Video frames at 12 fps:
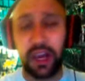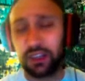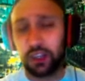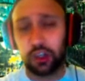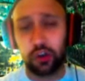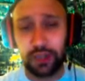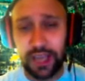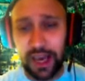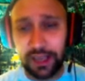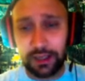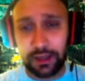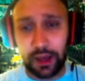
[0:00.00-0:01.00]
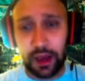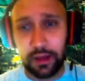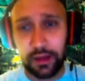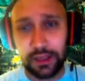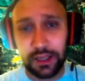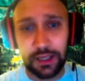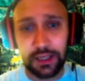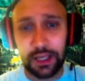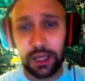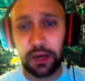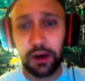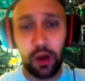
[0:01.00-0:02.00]
true test. This is the
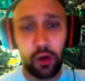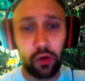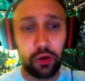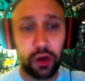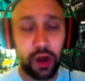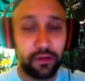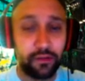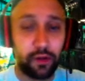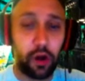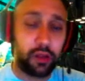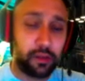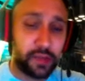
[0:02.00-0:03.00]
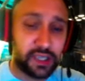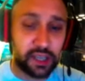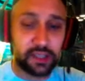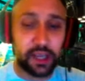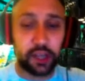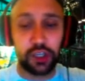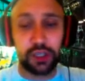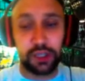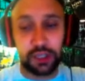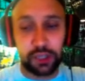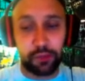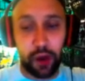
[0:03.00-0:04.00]
node of all the Mystic sections. This
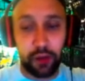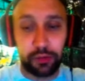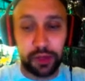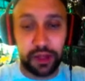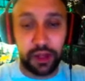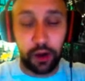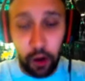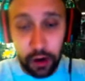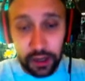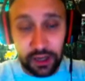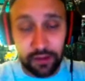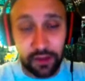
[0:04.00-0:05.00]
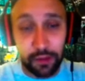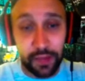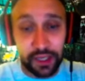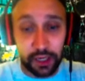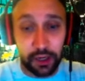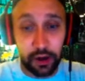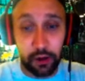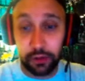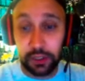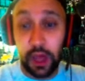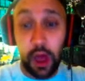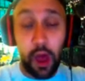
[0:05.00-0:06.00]
is probably the hardest of the Mystic
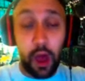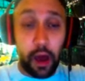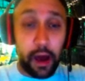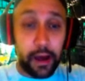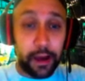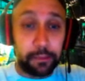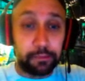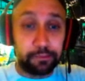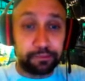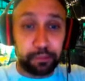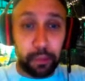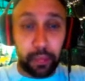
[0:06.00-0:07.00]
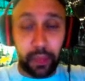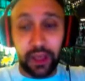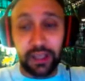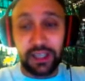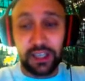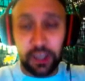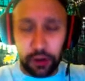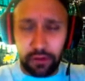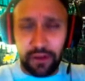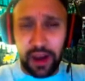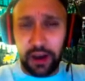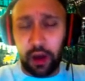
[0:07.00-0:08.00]
nodes. Still don't
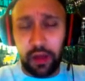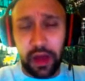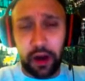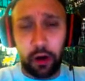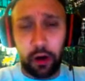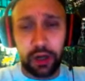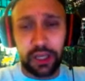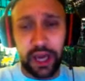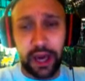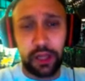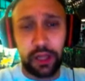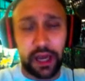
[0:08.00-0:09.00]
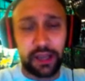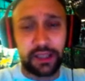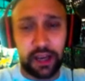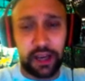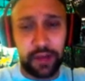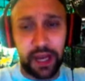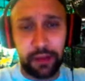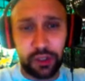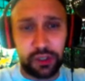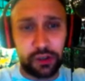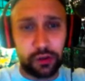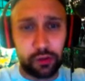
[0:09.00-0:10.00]
find it all that hard on Kale. Like I said, I've been able
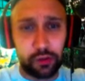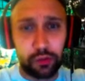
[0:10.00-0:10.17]
to